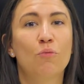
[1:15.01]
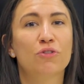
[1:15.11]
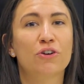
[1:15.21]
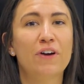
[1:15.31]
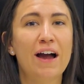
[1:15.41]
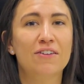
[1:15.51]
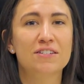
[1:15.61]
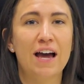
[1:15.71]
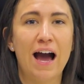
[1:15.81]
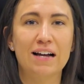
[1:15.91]
Well, the
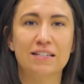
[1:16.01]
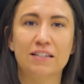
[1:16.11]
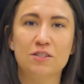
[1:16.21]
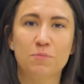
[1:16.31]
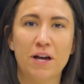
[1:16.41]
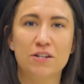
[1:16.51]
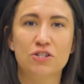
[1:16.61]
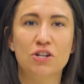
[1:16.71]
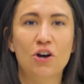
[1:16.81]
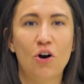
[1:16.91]
ground acts like a sponge,